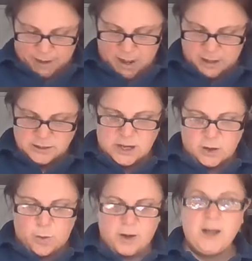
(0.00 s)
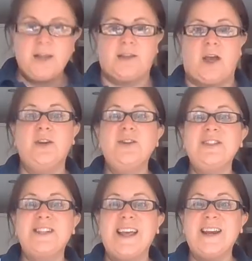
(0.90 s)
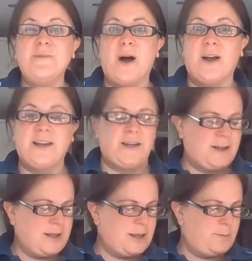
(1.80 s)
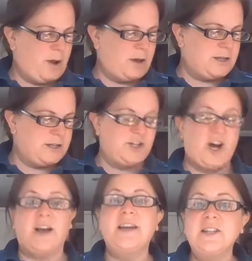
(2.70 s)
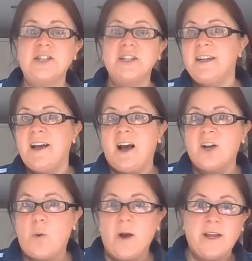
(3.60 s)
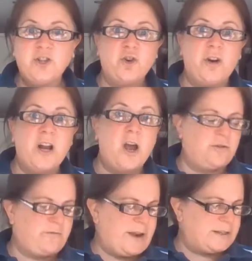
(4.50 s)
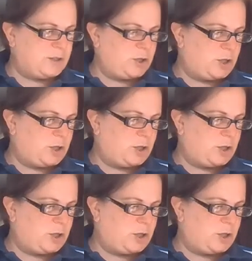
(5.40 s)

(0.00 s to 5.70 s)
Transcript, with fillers: because uh, I quite like those in my in my diet. I quite enjoy an oat and raisin